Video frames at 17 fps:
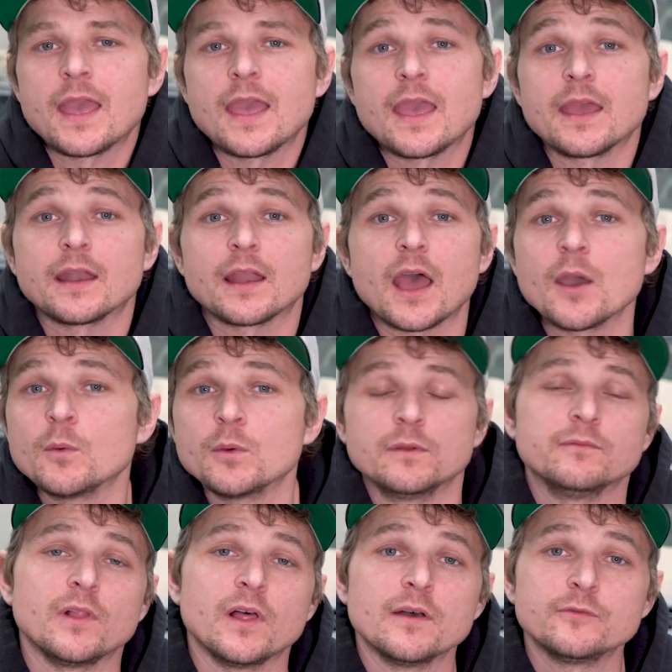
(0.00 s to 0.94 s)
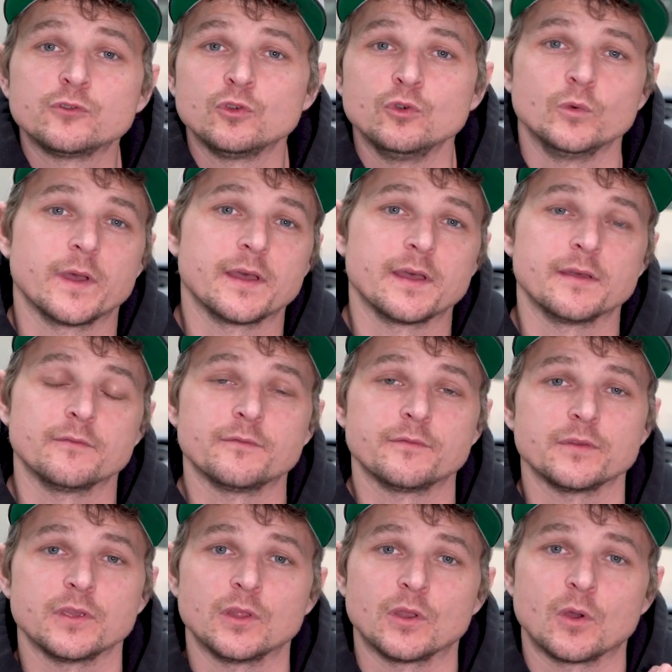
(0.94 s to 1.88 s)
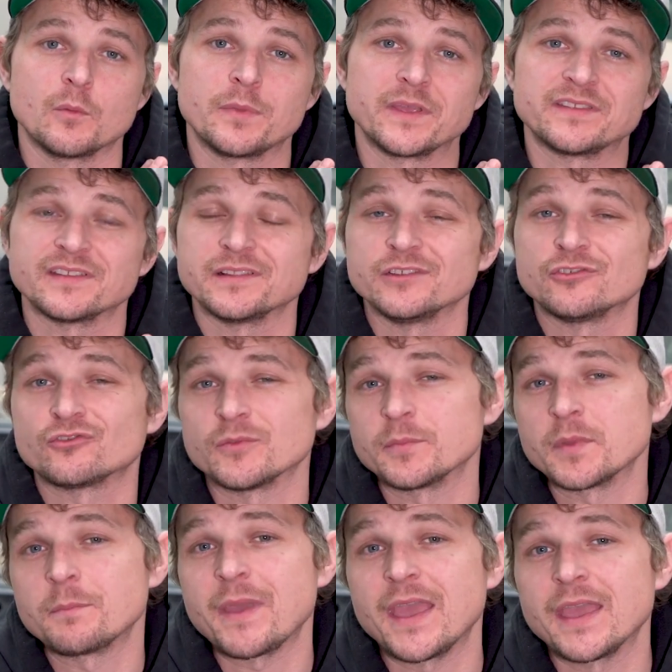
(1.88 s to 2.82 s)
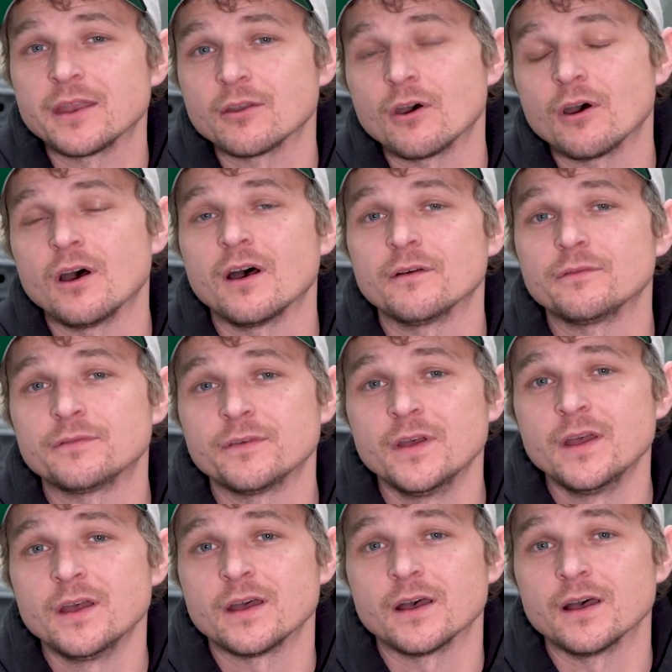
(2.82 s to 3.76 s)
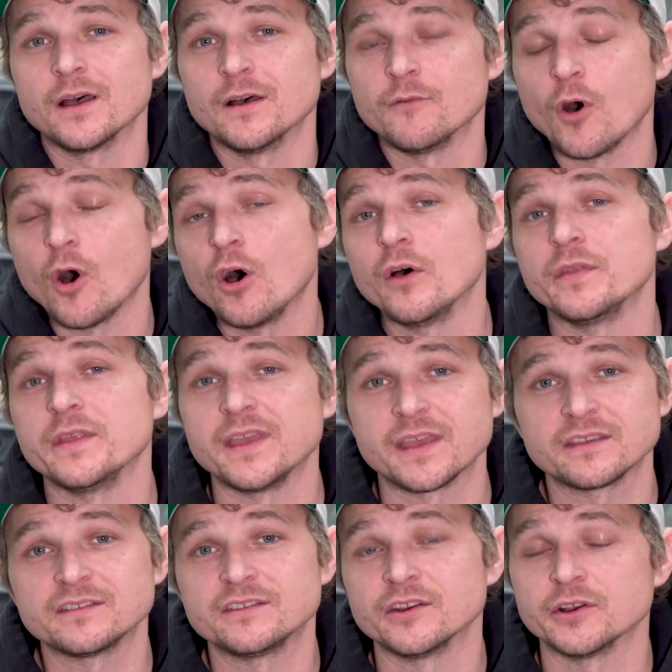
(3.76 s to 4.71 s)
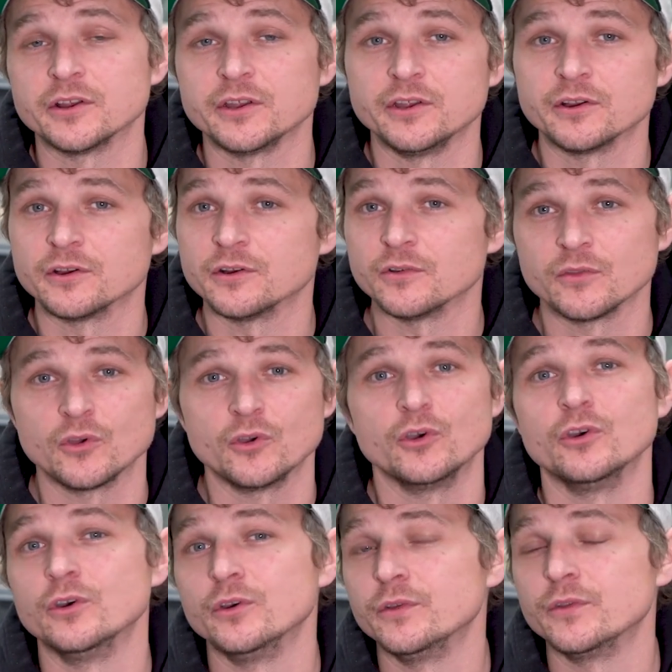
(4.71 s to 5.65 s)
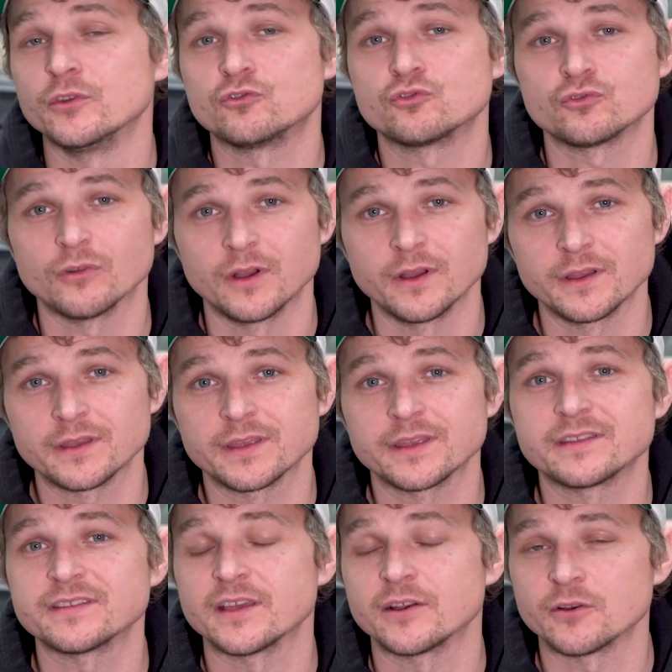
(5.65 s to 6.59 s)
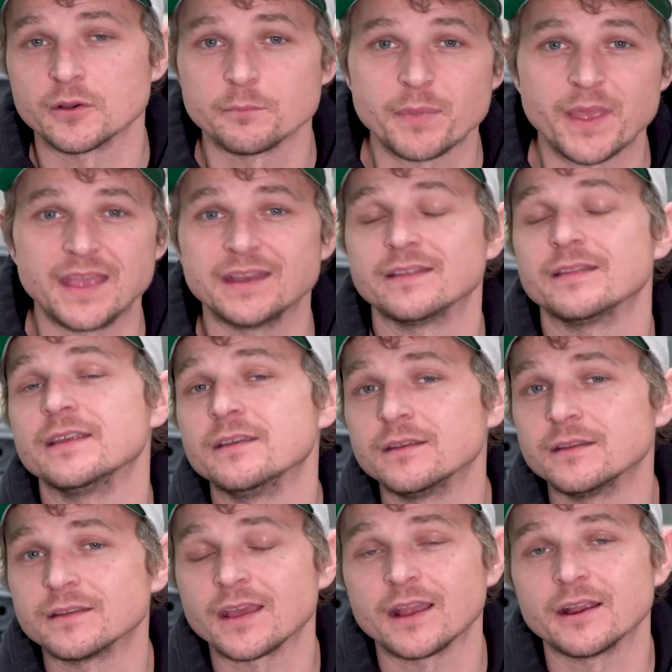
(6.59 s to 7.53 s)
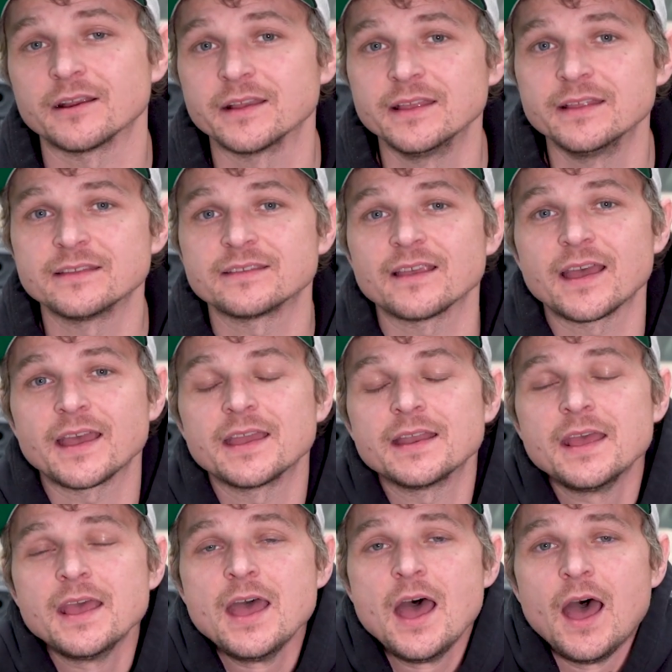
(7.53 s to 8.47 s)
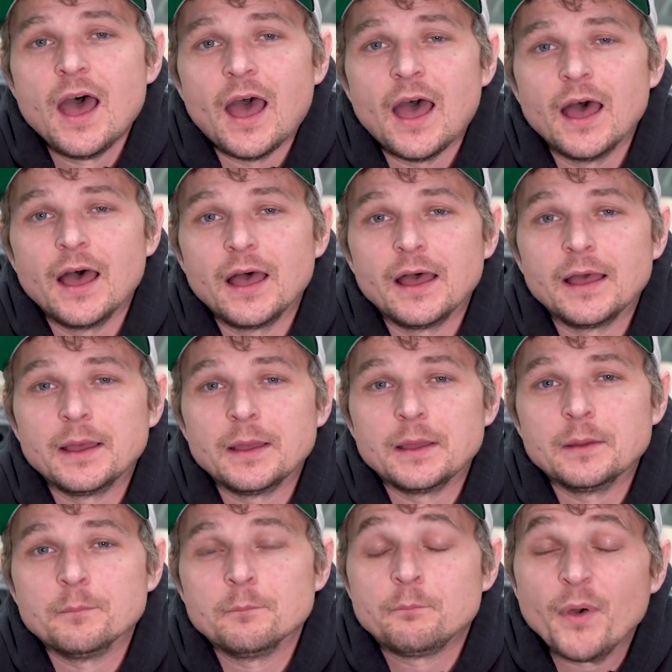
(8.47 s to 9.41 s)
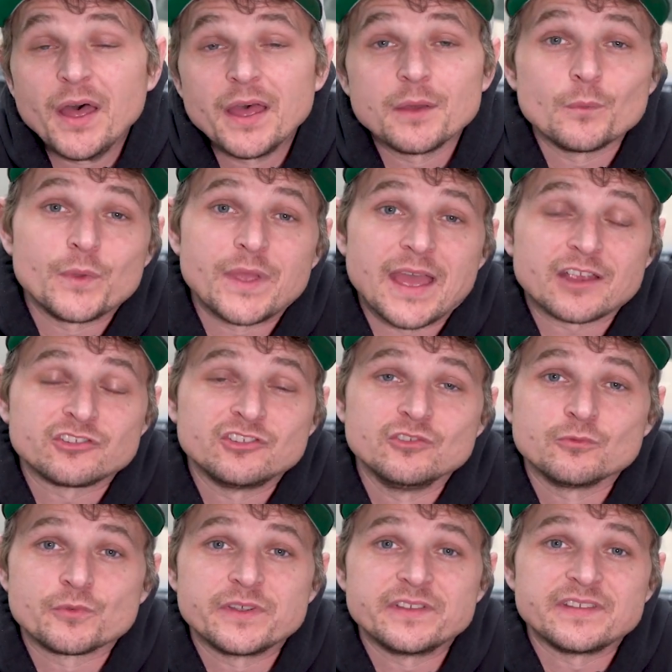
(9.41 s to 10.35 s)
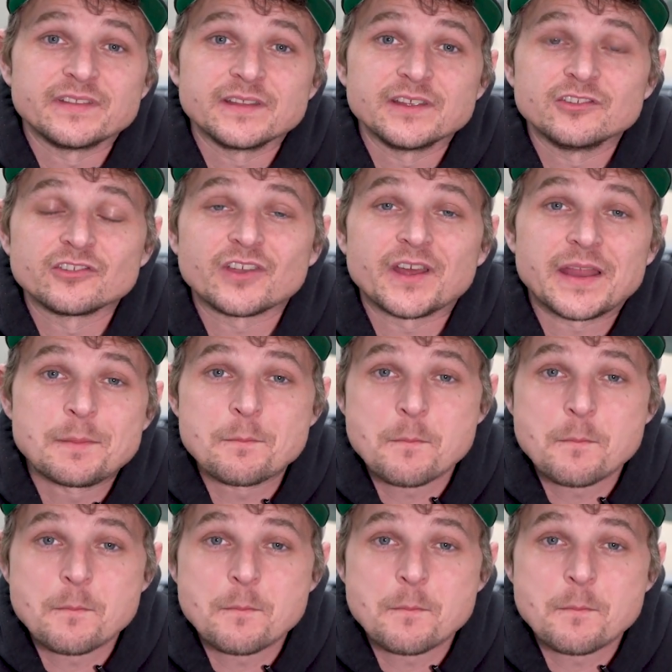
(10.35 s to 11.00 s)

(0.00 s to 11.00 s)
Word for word: and I would have loved to have, you know, basically stripped the paint off of all the exterior, the hood, the trunk, etc., painted the entire inside. Uh, but we actually recently just got a